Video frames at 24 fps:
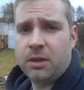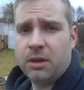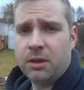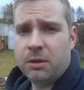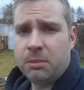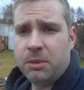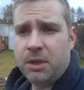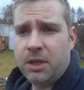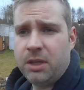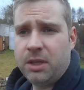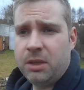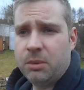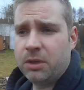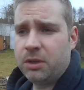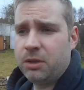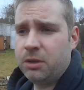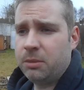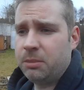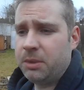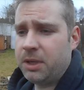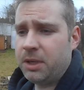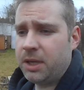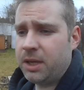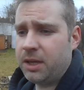what I mean? You want to
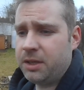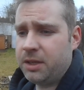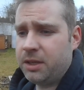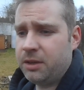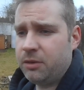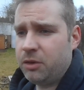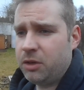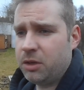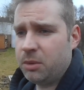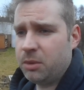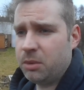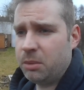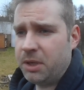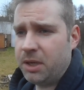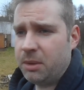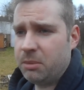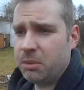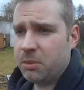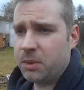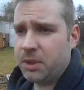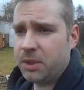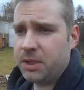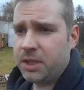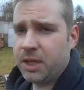come down here and do a bit,
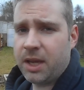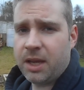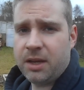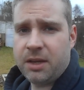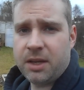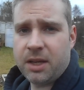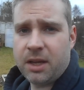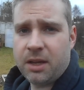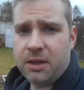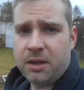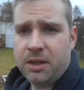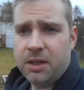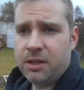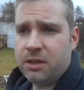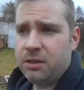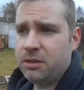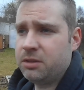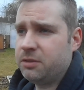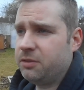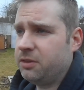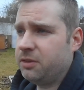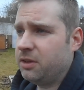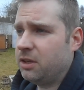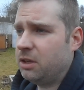but when you get down here you
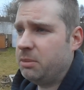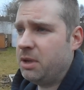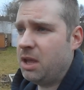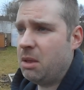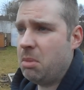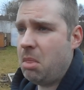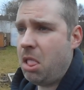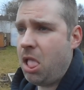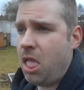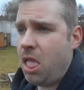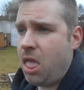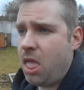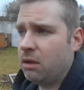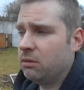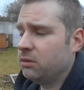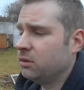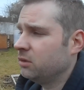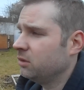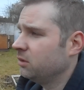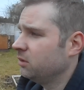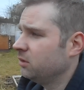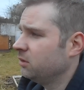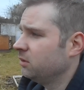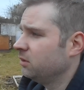just feel a bit bleh.
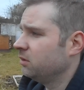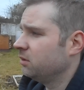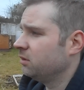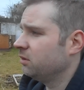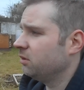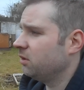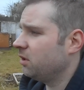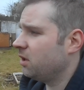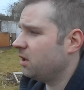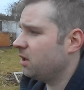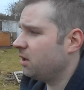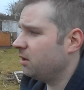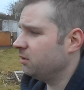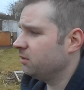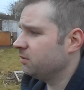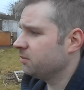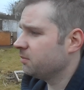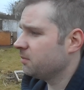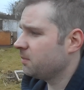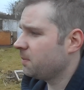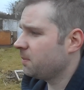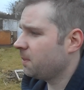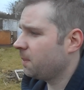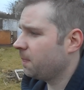So,
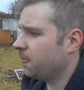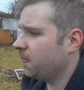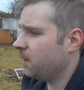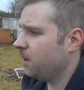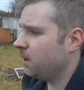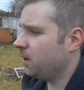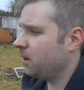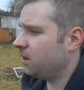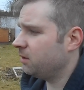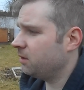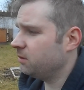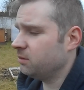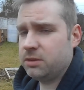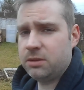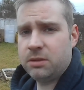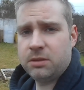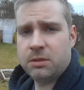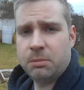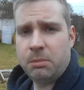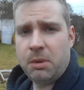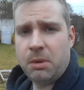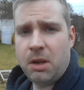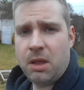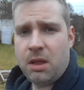you know, this is
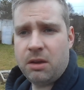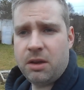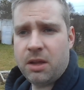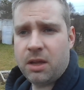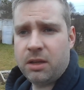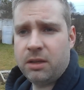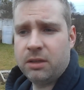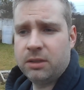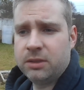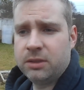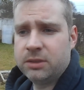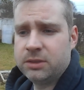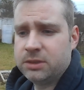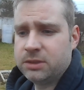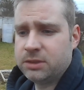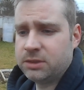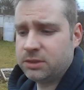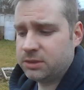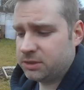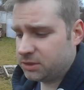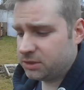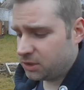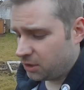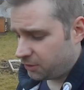a blur day.
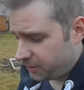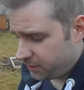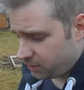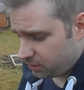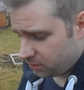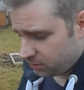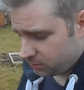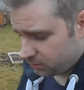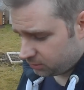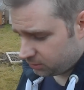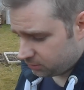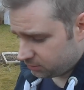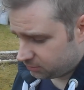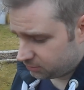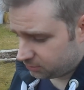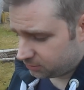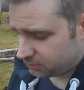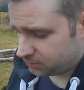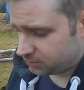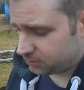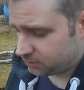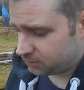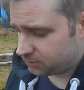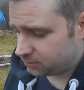Sorry,
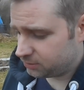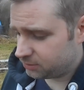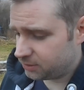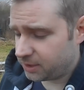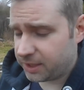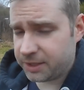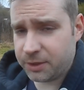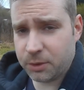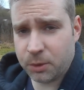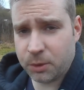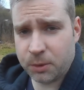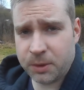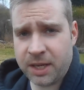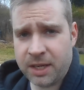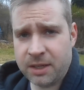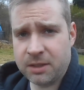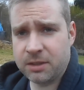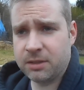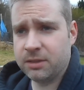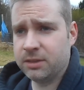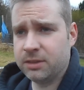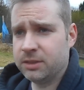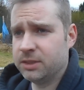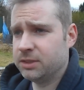let you all down,
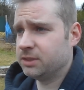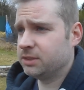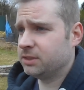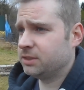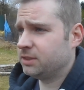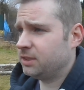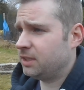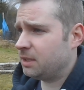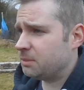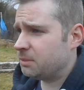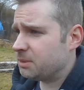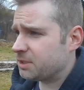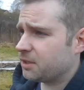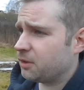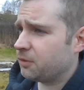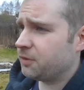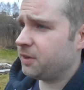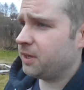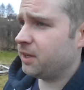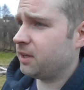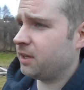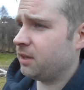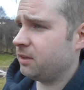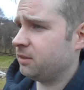let myself
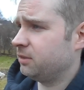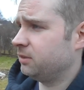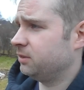down.